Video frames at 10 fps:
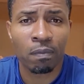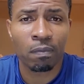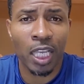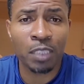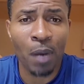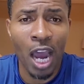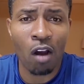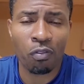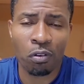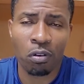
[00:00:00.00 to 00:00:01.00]
That's
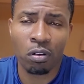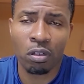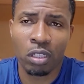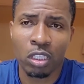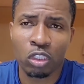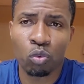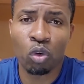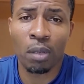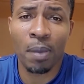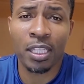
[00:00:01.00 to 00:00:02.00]
powerful. You want
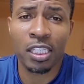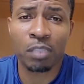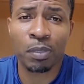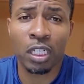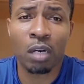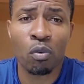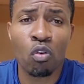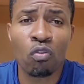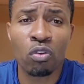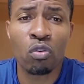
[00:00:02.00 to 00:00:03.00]
to make this become
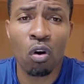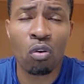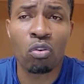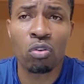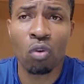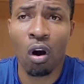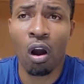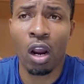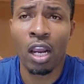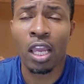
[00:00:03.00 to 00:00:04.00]
who you
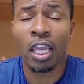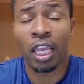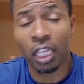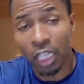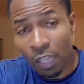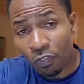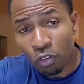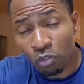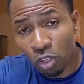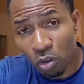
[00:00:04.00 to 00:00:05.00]
are. And if
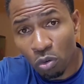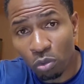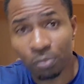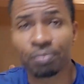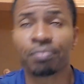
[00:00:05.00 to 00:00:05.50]
you do,